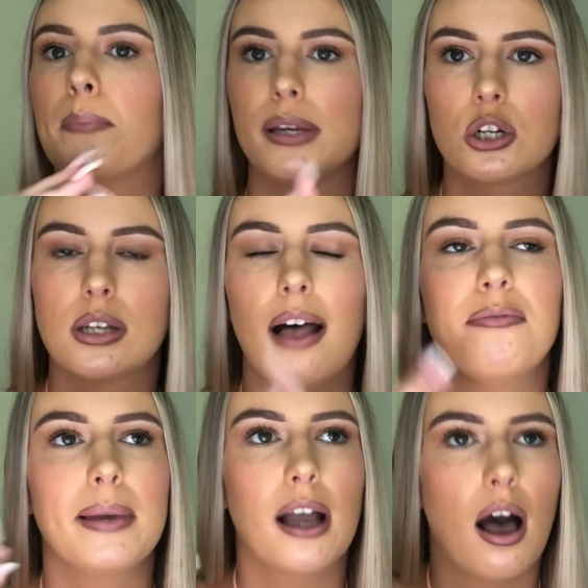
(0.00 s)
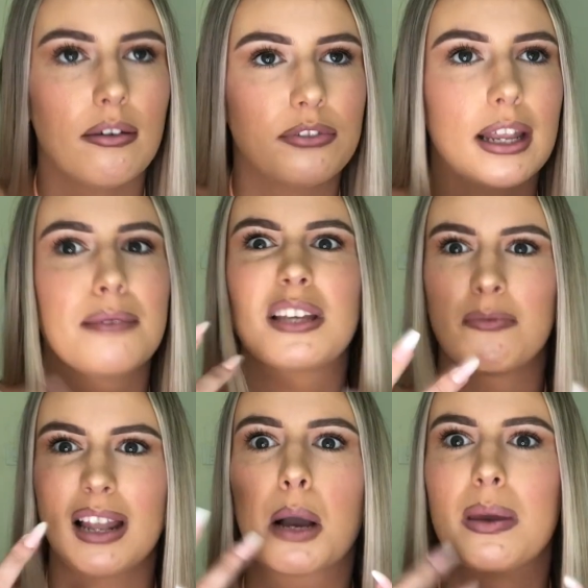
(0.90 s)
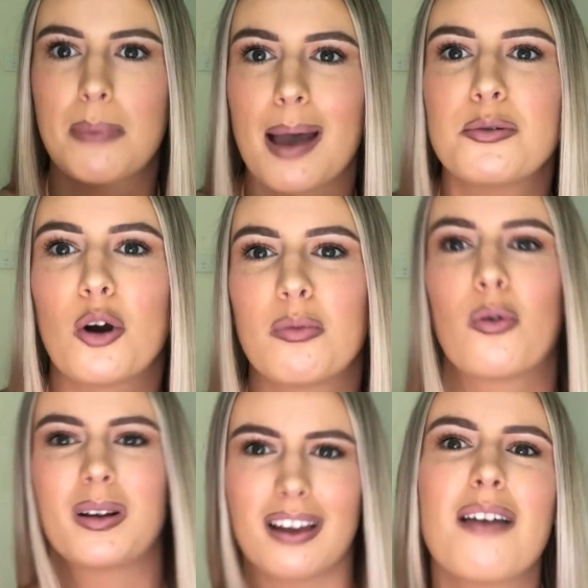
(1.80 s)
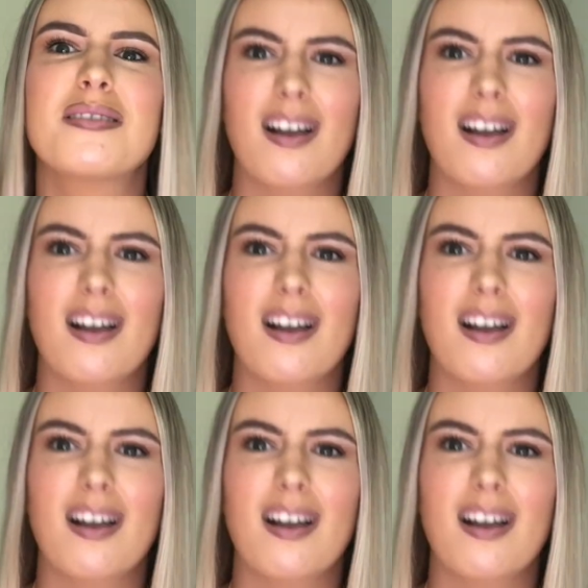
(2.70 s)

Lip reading: yourself, be confident. They was giving like a wee pep talk before I was like,